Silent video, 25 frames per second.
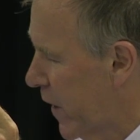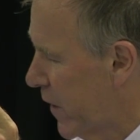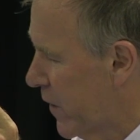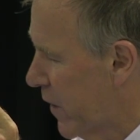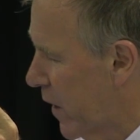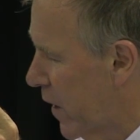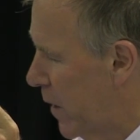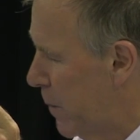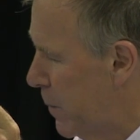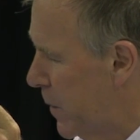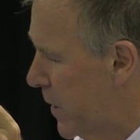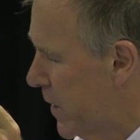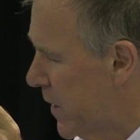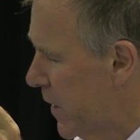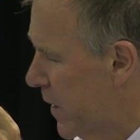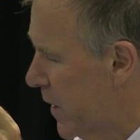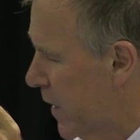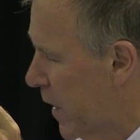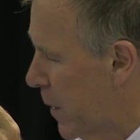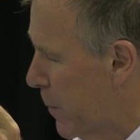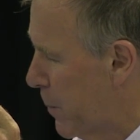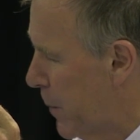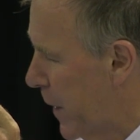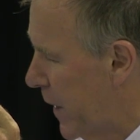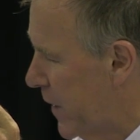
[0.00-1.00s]
has a limited
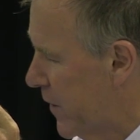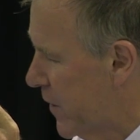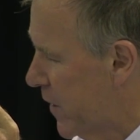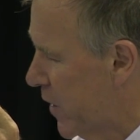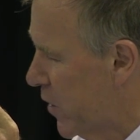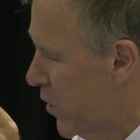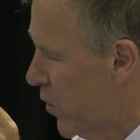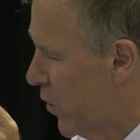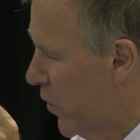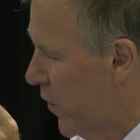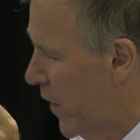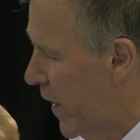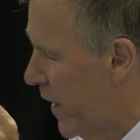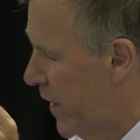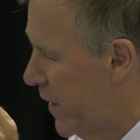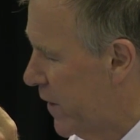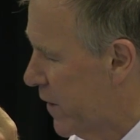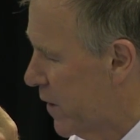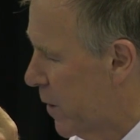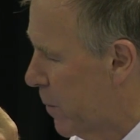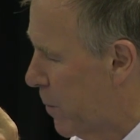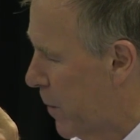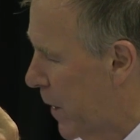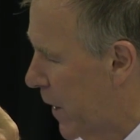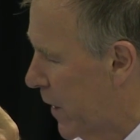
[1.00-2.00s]
capacity to raise
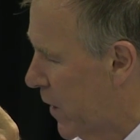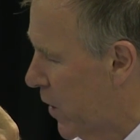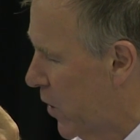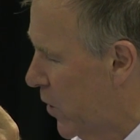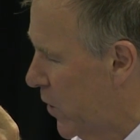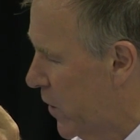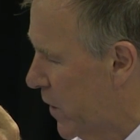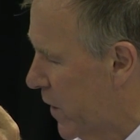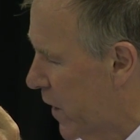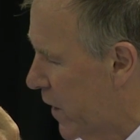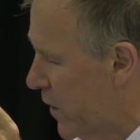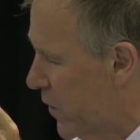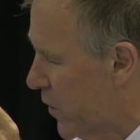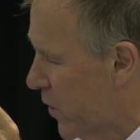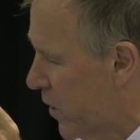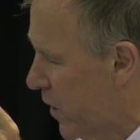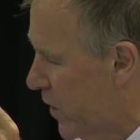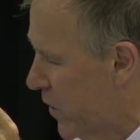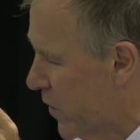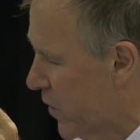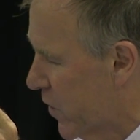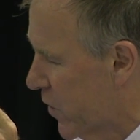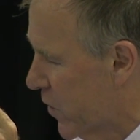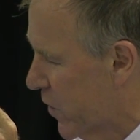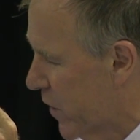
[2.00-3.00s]
the blood glucose
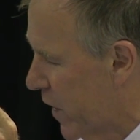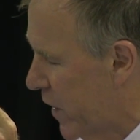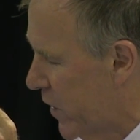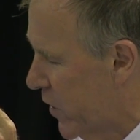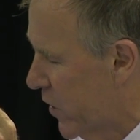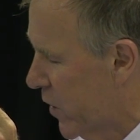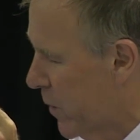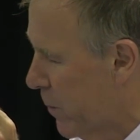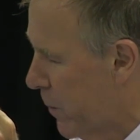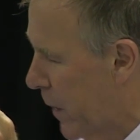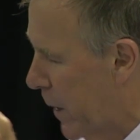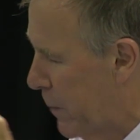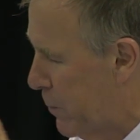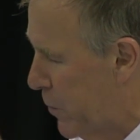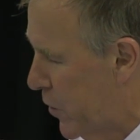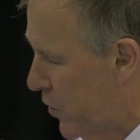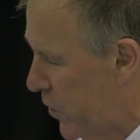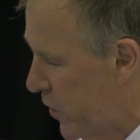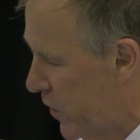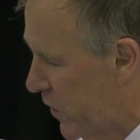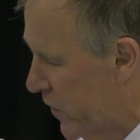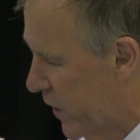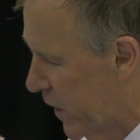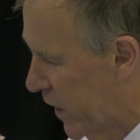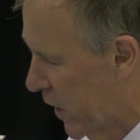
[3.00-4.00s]
concentration by
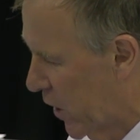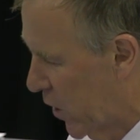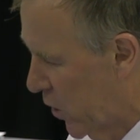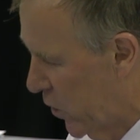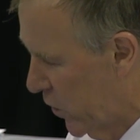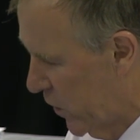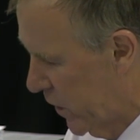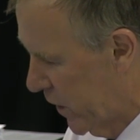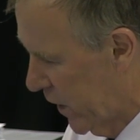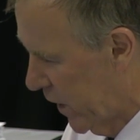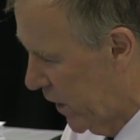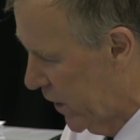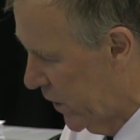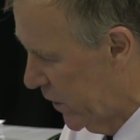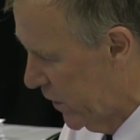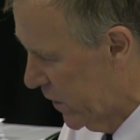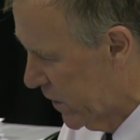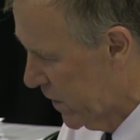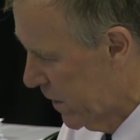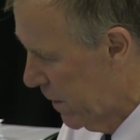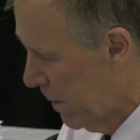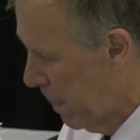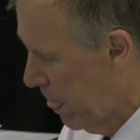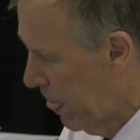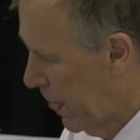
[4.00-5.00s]
producing
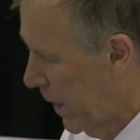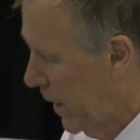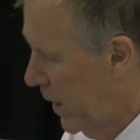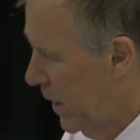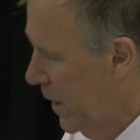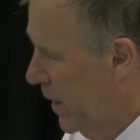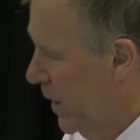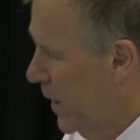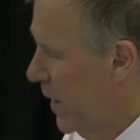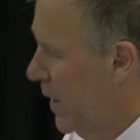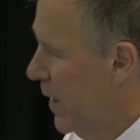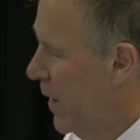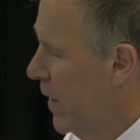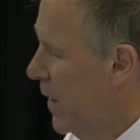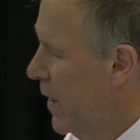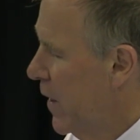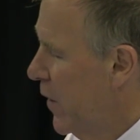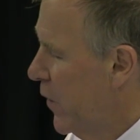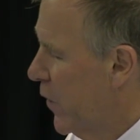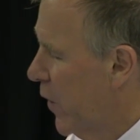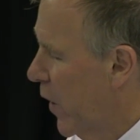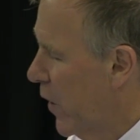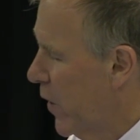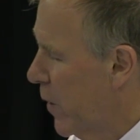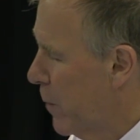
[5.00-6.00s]
glucose,
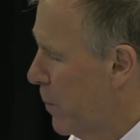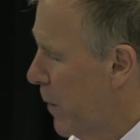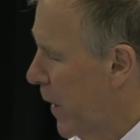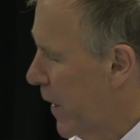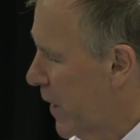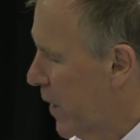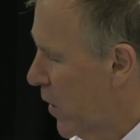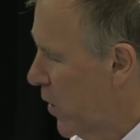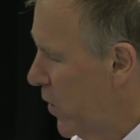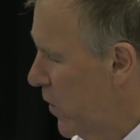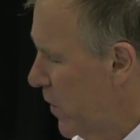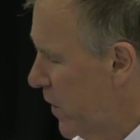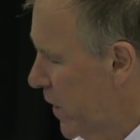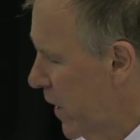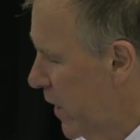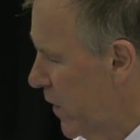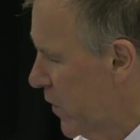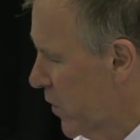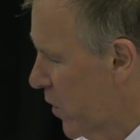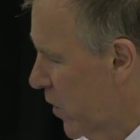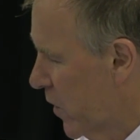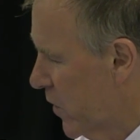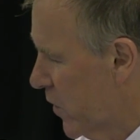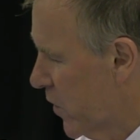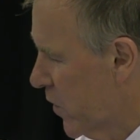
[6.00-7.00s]
so the blood glucose
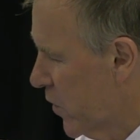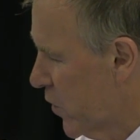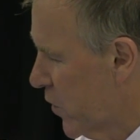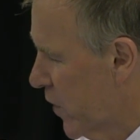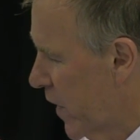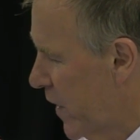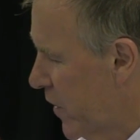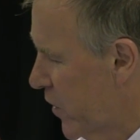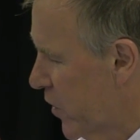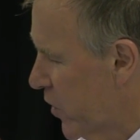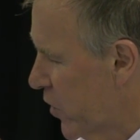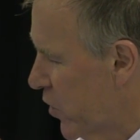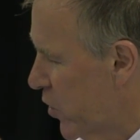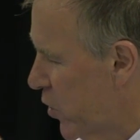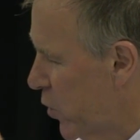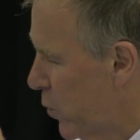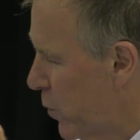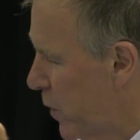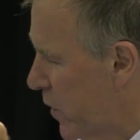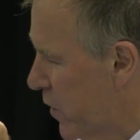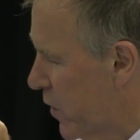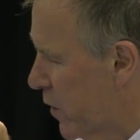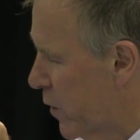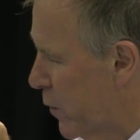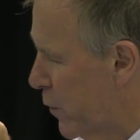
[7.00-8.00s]
concentration to
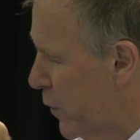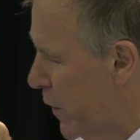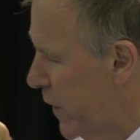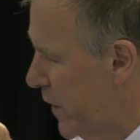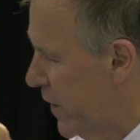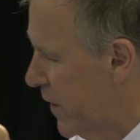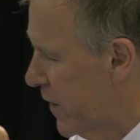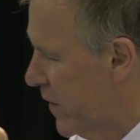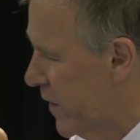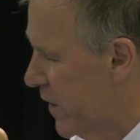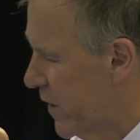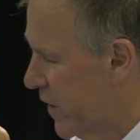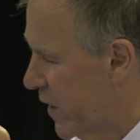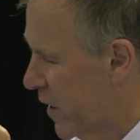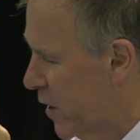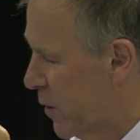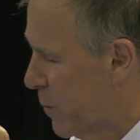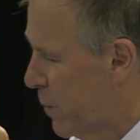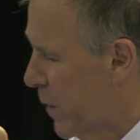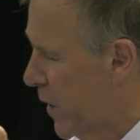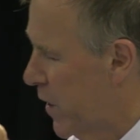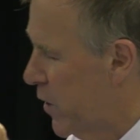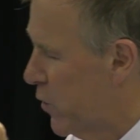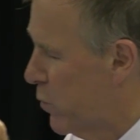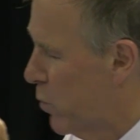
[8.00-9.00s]
which the fetus is
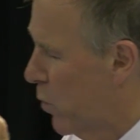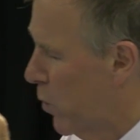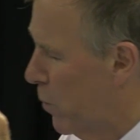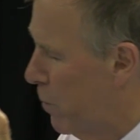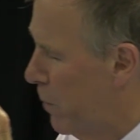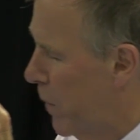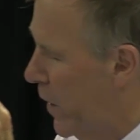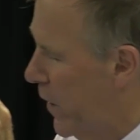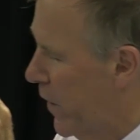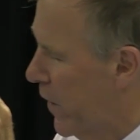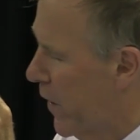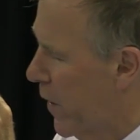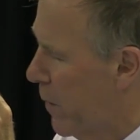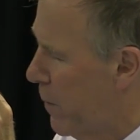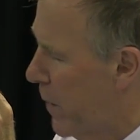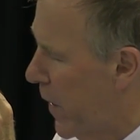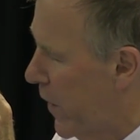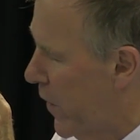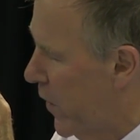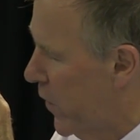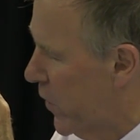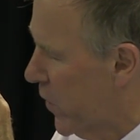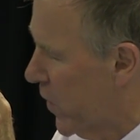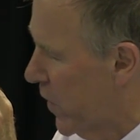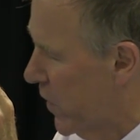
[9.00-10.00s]
exposed will mirror the
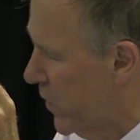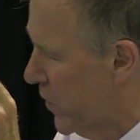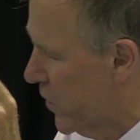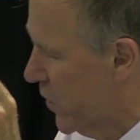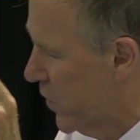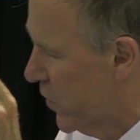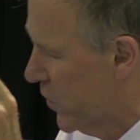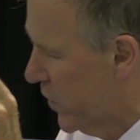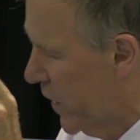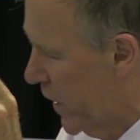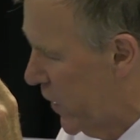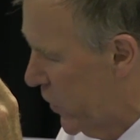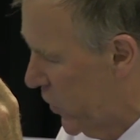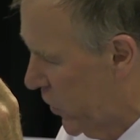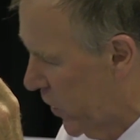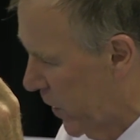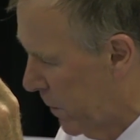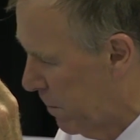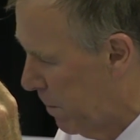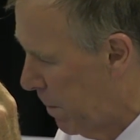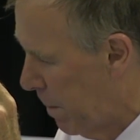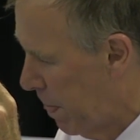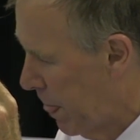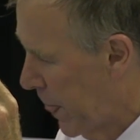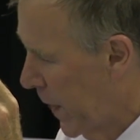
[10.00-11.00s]
mother's
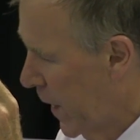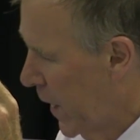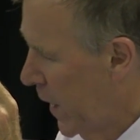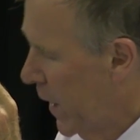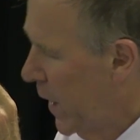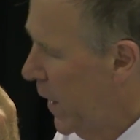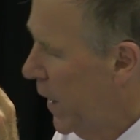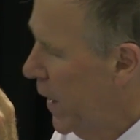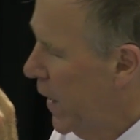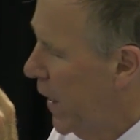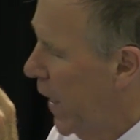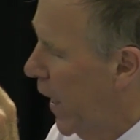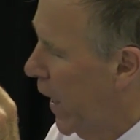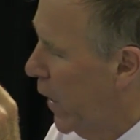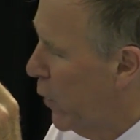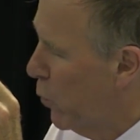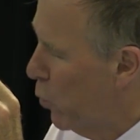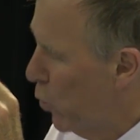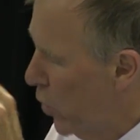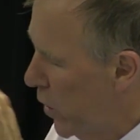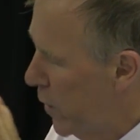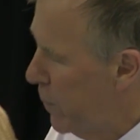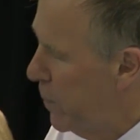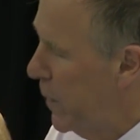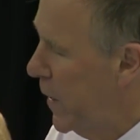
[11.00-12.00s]
concentration and
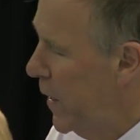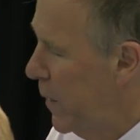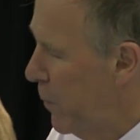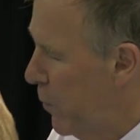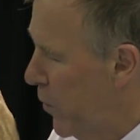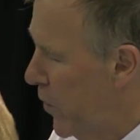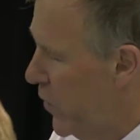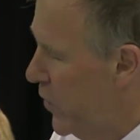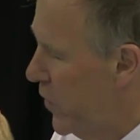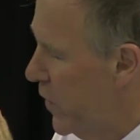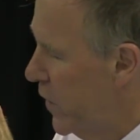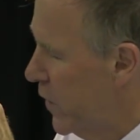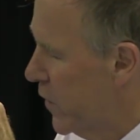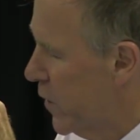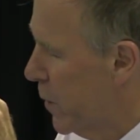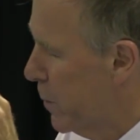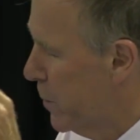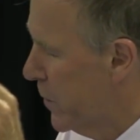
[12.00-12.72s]
would be reduced to